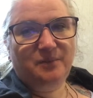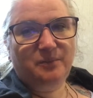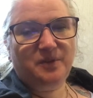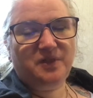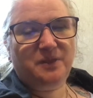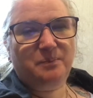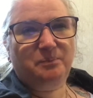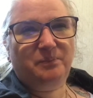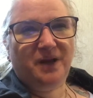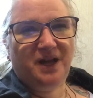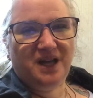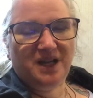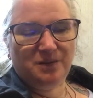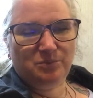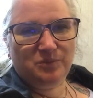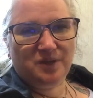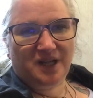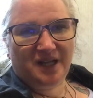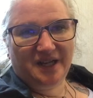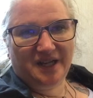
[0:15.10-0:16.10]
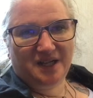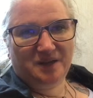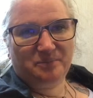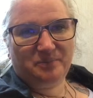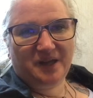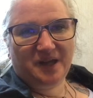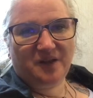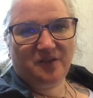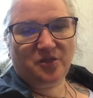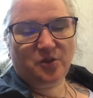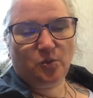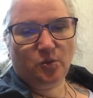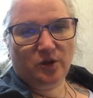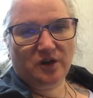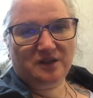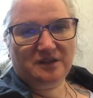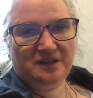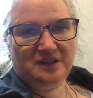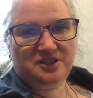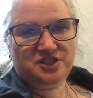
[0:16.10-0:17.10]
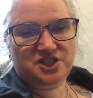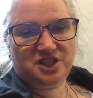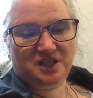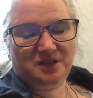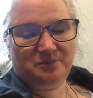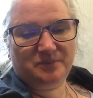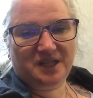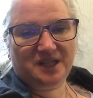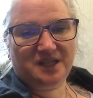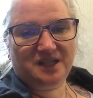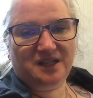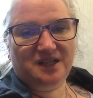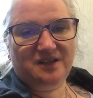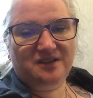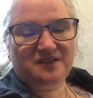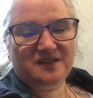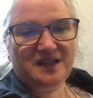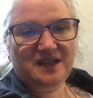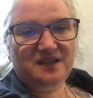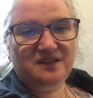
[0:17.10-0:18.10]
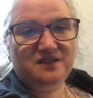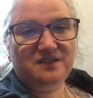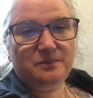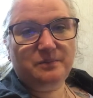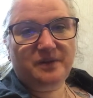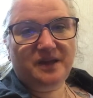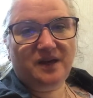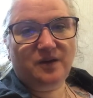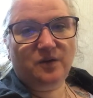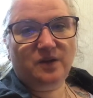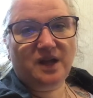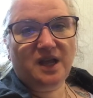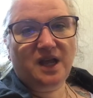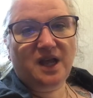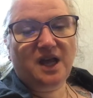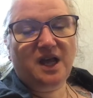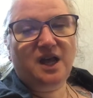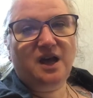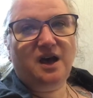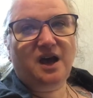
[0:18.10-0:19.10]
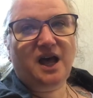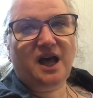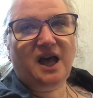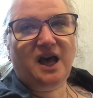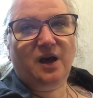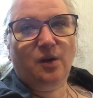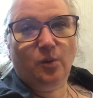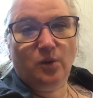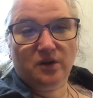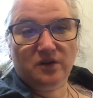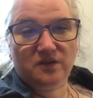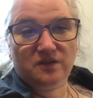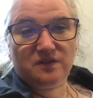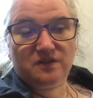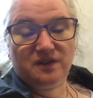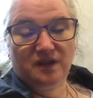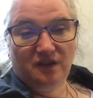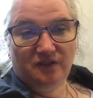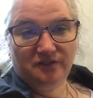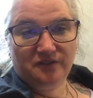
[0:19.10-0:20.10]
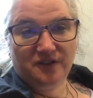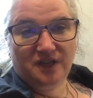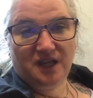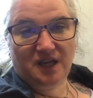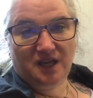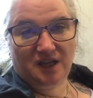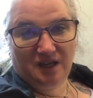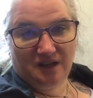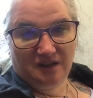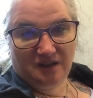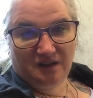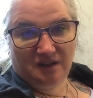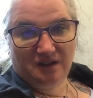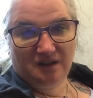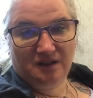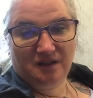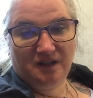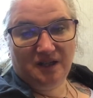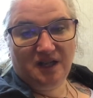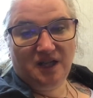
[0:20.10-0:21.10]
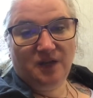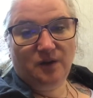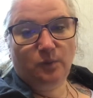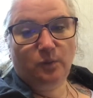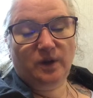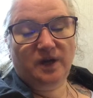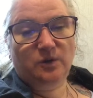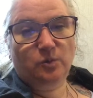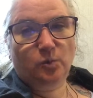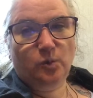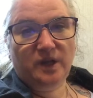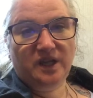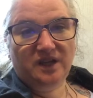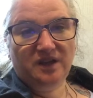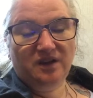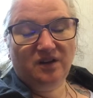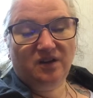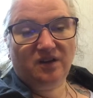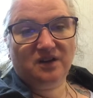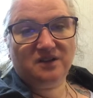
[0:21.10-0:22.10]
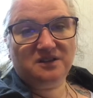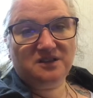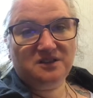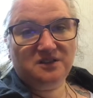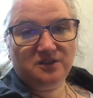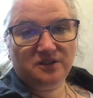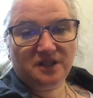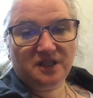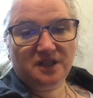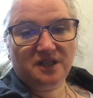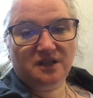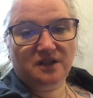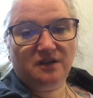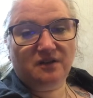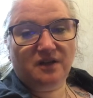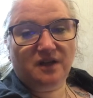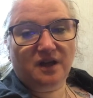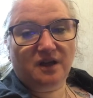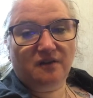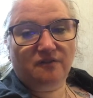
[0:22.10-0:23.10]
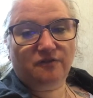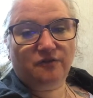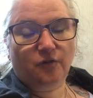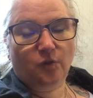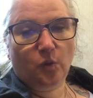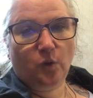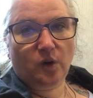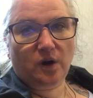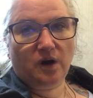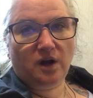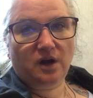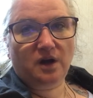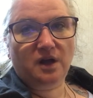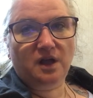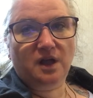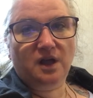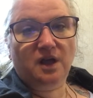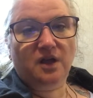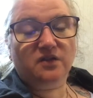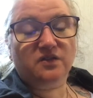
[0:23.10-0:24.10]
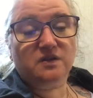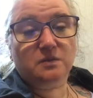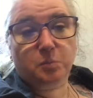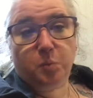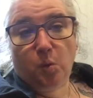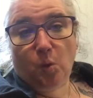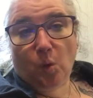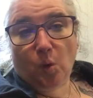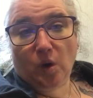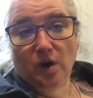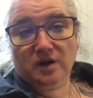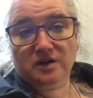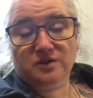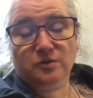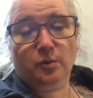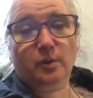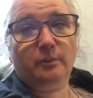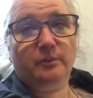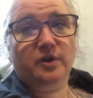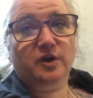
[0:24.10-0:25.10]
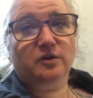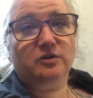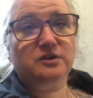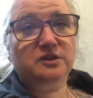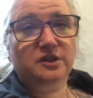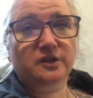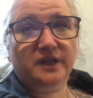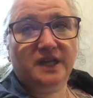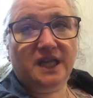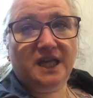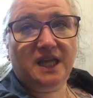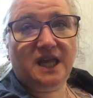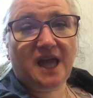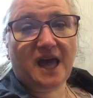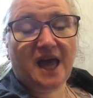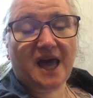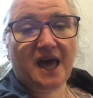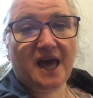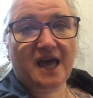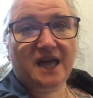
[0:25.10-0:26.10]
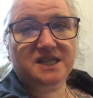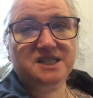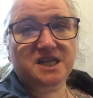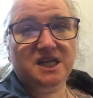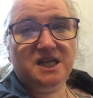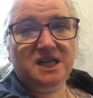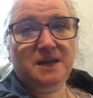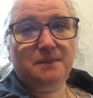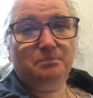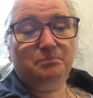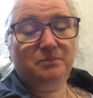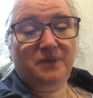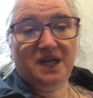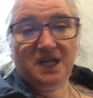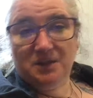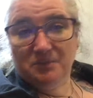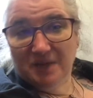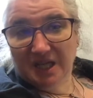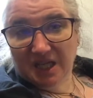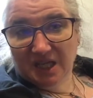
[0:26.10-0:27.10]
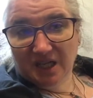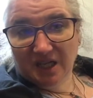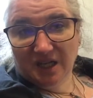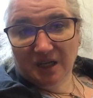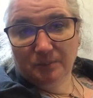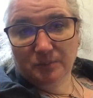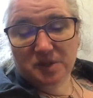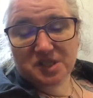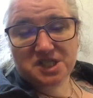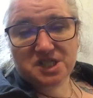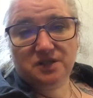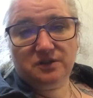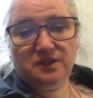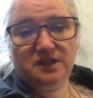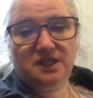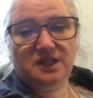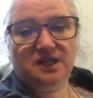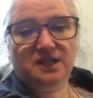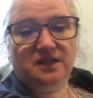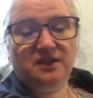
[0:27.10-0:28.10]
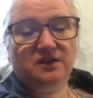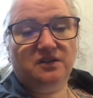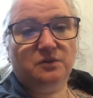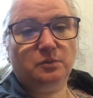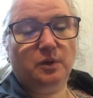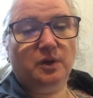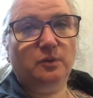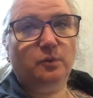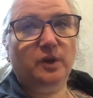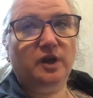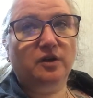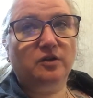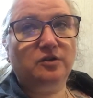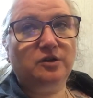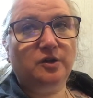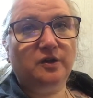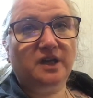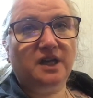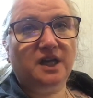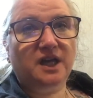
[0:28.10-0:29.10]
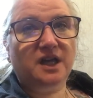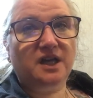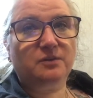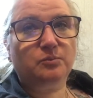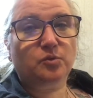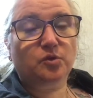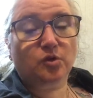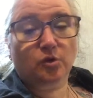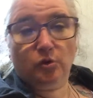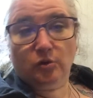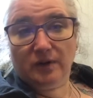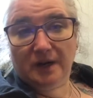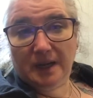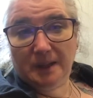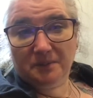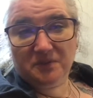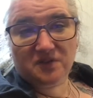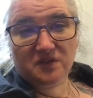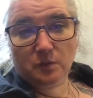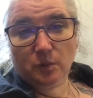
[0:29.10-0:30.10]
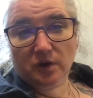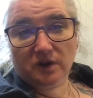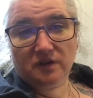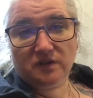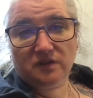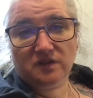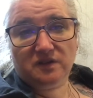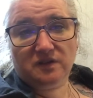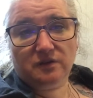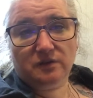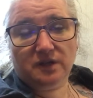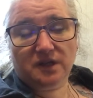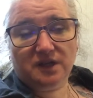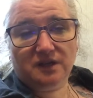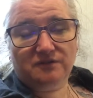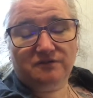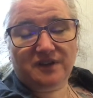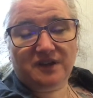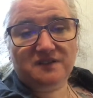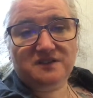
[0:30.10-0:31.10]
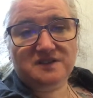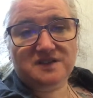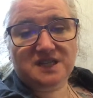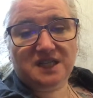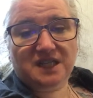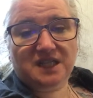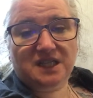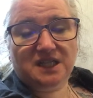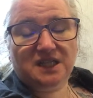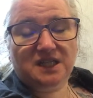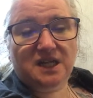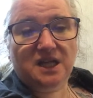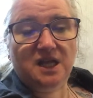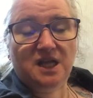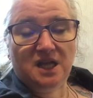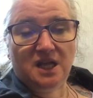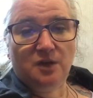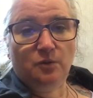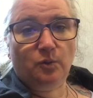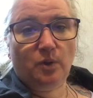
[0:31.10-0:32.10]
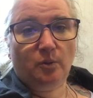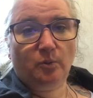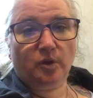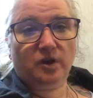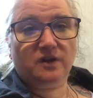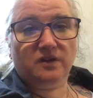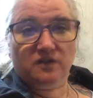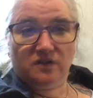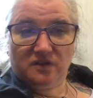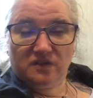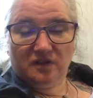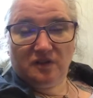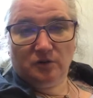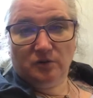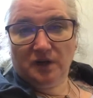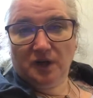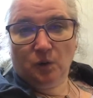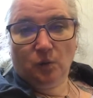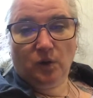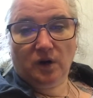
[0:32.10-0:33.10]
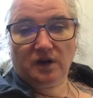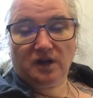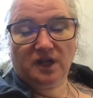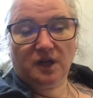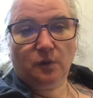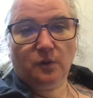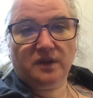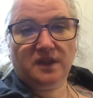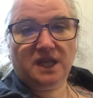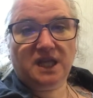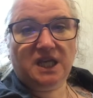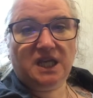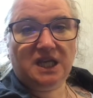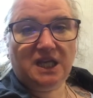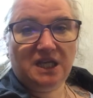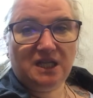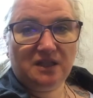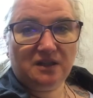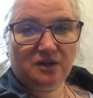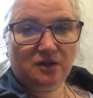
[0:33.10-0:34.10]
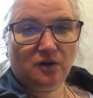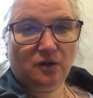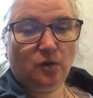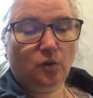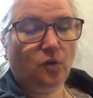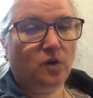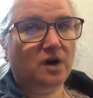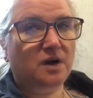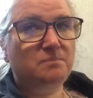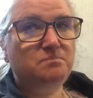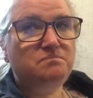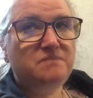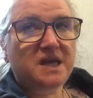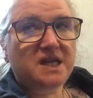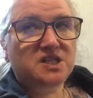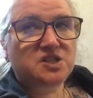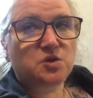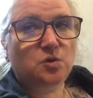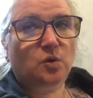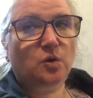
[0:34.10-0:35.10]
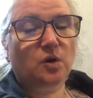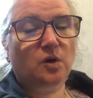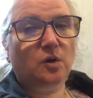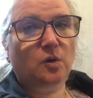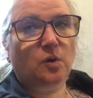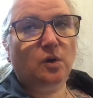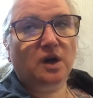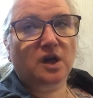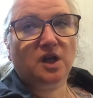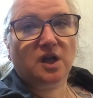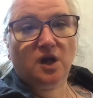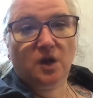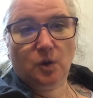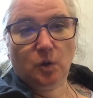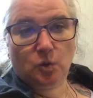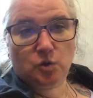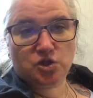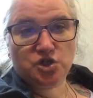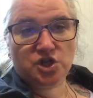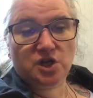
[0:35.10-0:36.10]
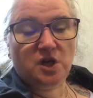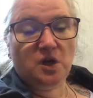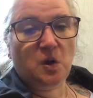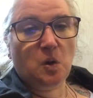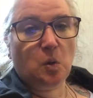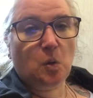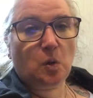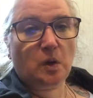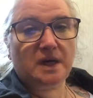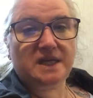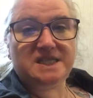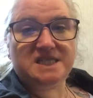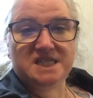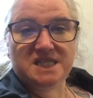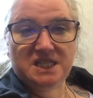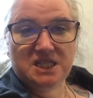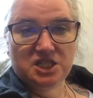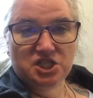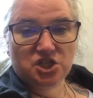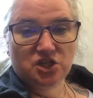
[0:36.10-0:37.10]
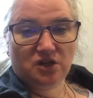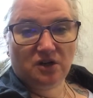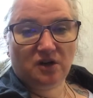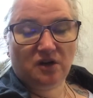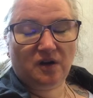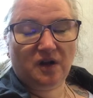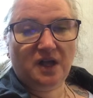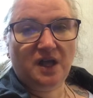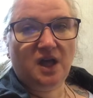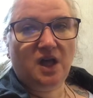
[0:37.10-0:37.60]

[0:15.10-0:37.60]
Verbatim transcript: But the bottom line about the word legitimate is that it's about our self care when we are looking for support, when we are looking at money making opportunities, when we are looking at programs that we're considering investing in, when we're considering working with a healer or a mentor or a coach or a teacher,